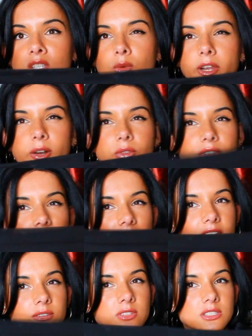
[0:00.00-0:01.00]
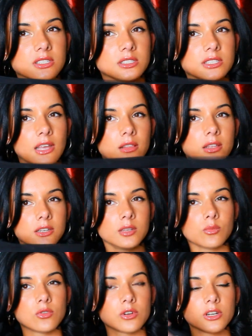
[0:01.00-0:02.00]
this one I don't think they even sell
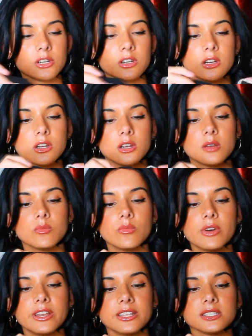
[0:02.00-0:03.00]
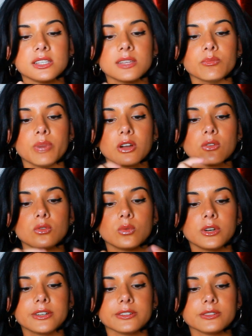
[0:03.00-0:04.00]
anymore, but it's the buckle
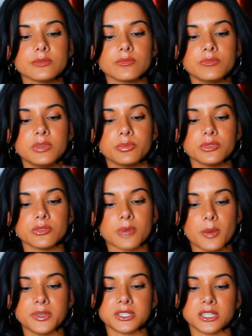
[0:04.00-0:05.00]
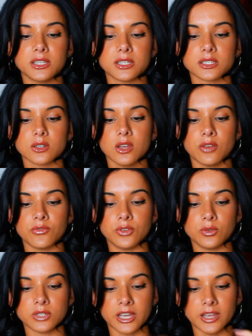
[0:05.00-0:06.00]
one. People have probably seen this a
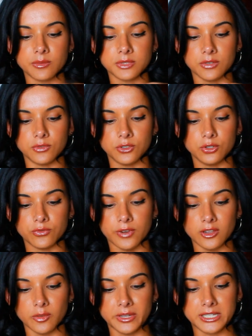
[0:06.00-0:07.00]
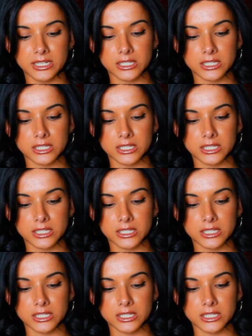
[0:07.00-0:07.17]
few times if you do follow my